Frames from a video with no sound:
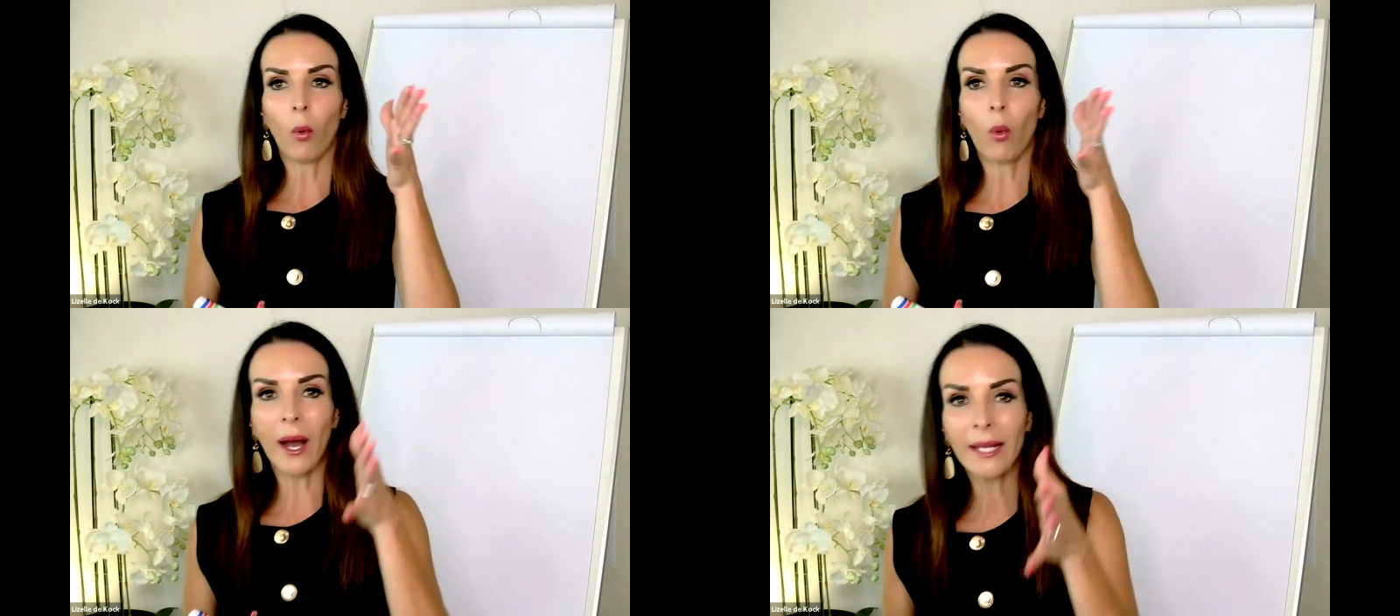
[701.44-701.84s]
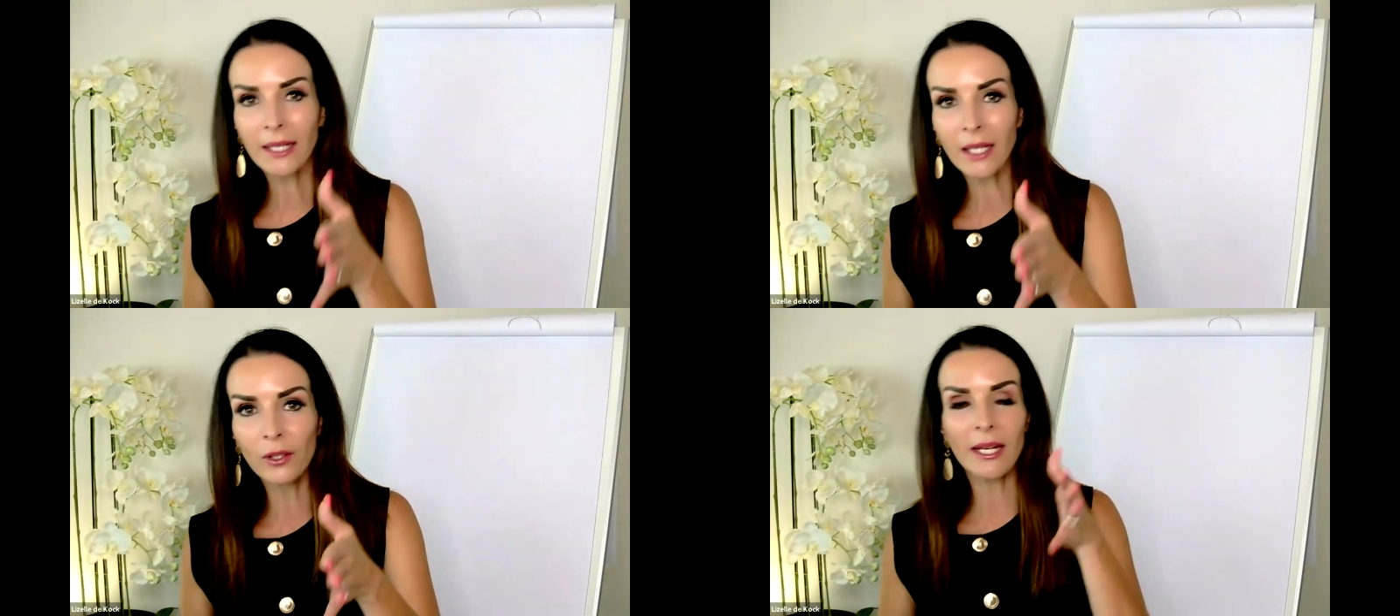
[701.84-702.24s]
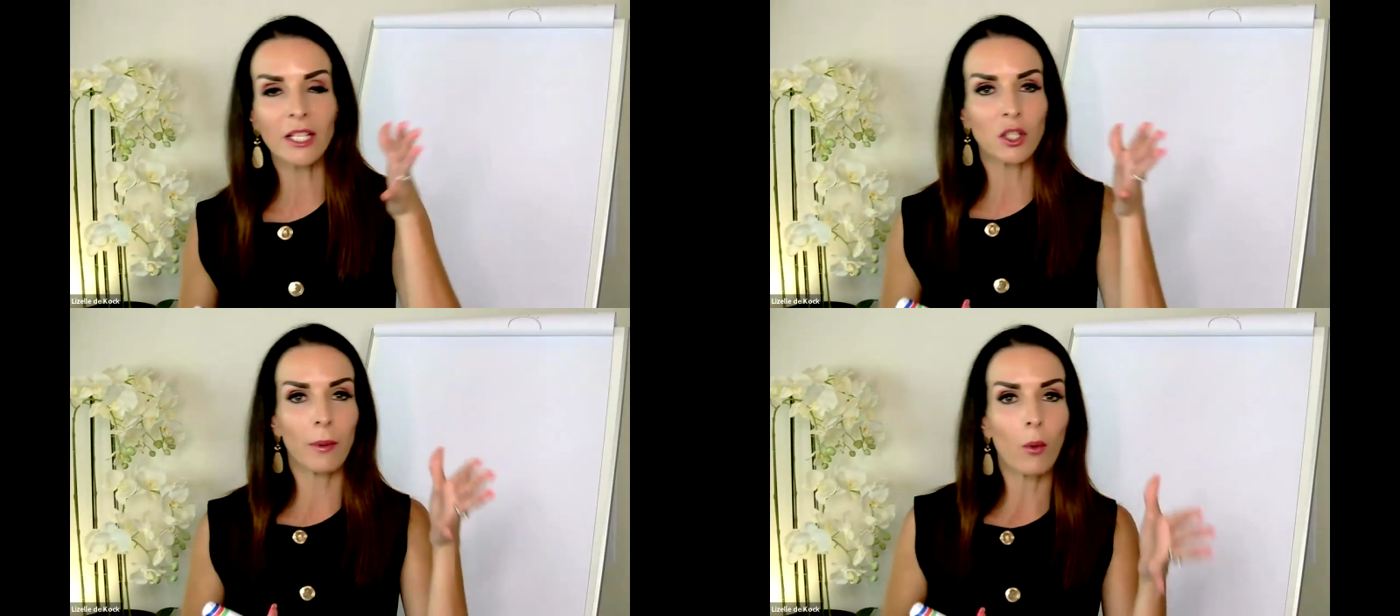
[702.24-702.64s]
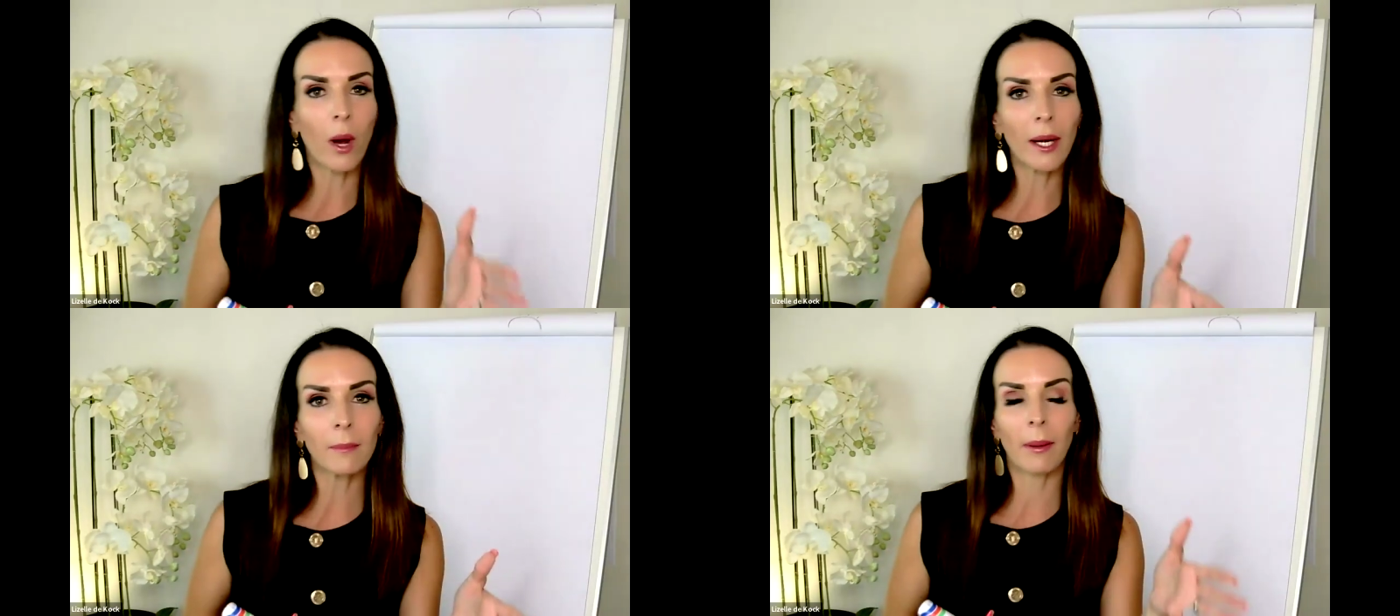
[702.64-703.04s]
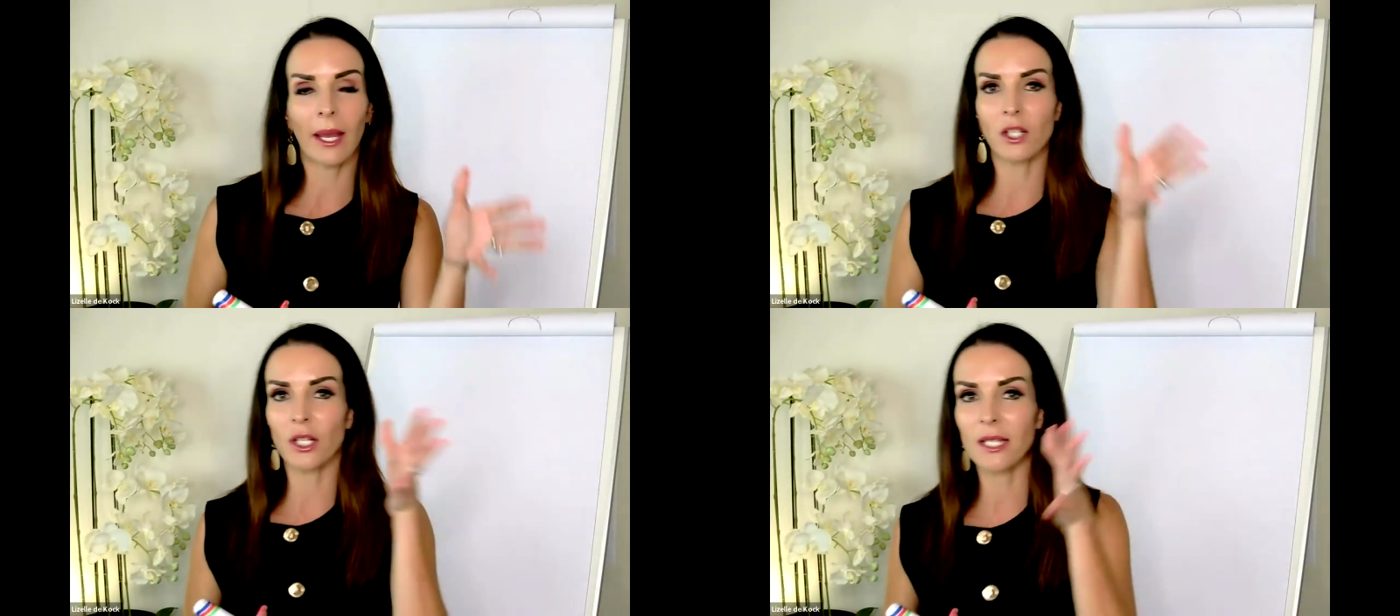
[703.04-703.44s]
why it only needs to be 1
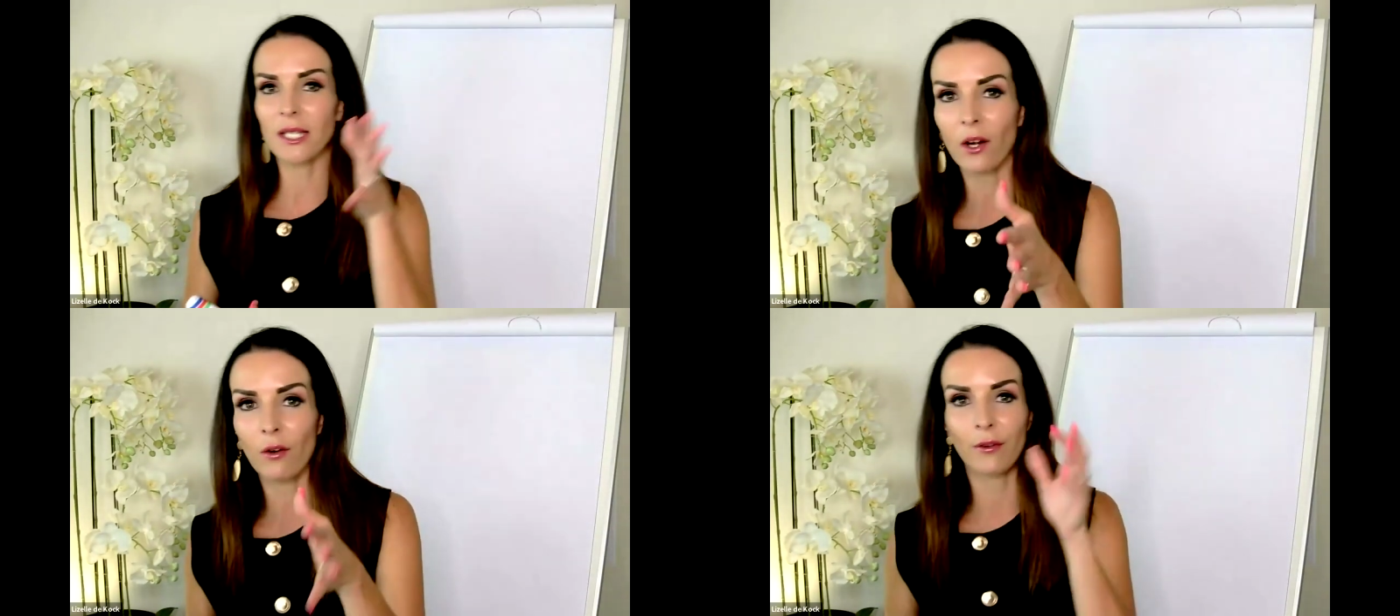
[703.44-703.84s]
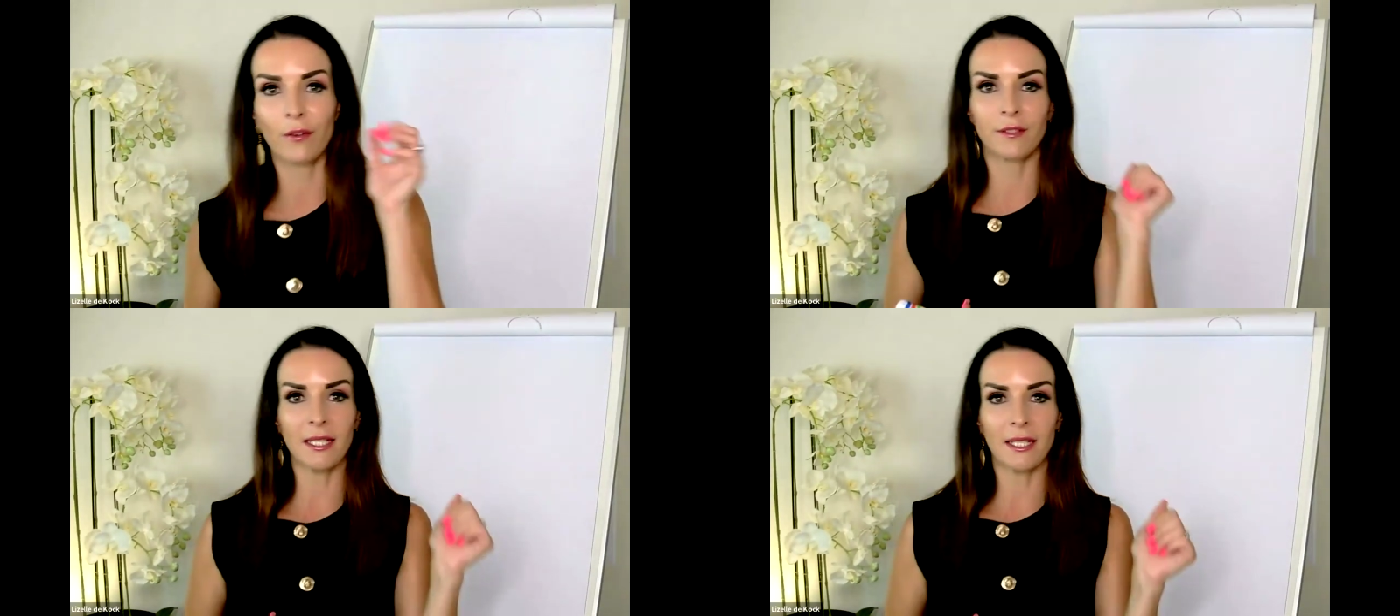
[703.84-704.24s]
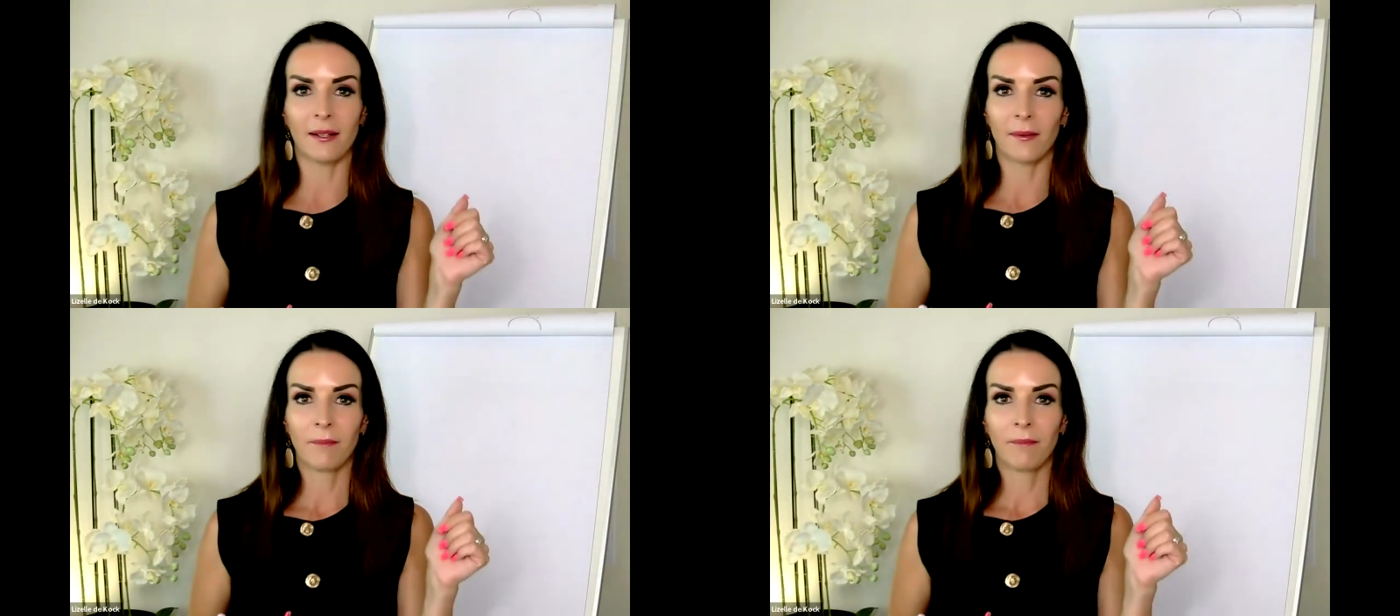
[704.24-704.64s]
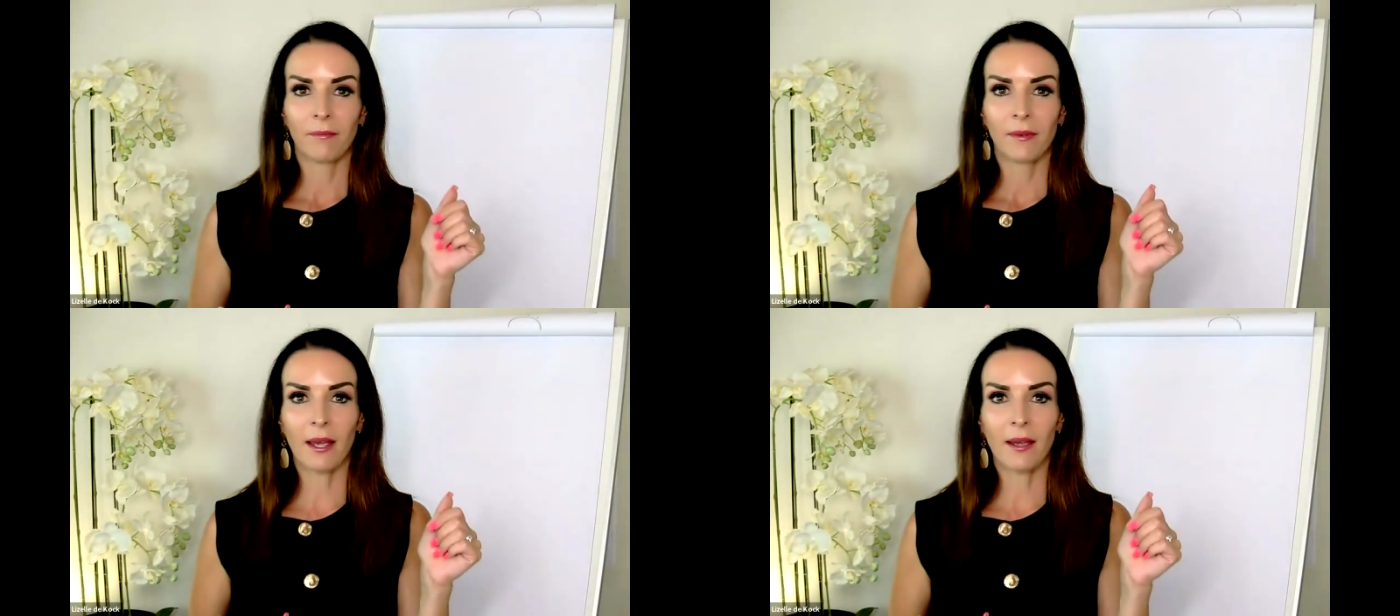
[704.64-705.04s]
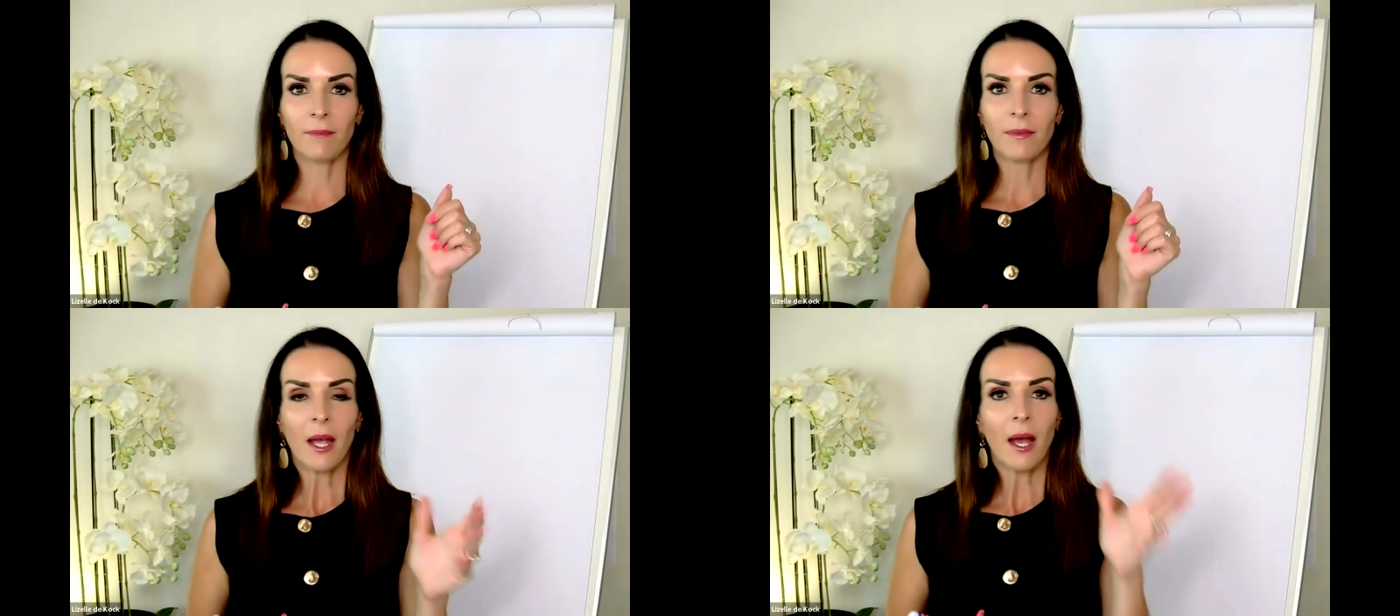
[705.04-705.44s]
page instead of 15,
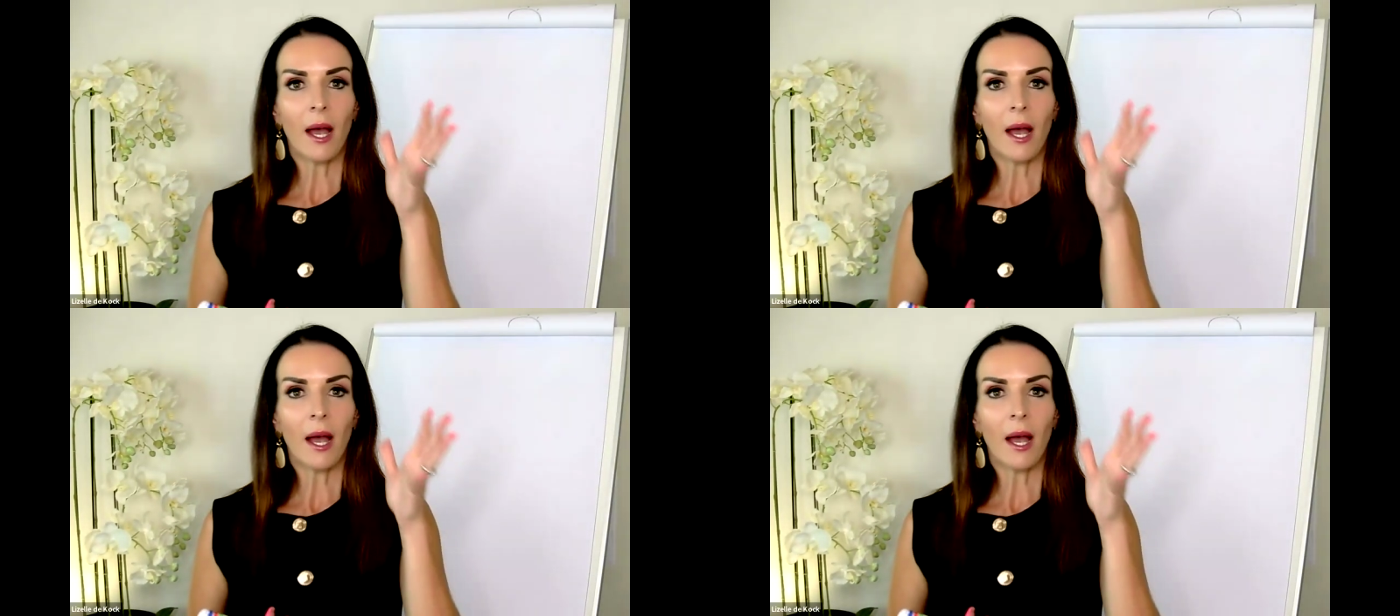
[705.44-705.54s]
okay?